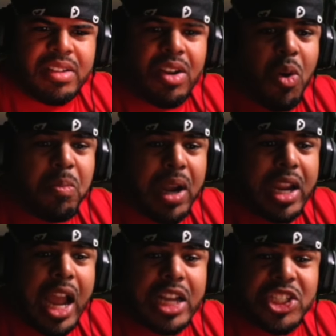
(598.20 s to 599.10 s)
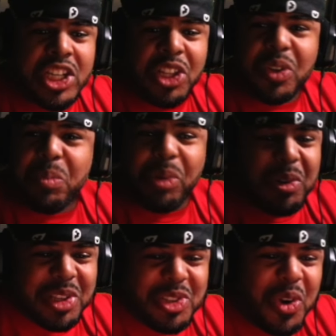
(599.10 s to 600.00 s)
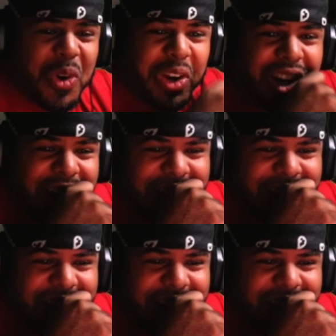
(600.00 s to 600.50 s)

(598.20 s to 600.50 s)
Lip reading: Oh Oh my God, she literally broke the door.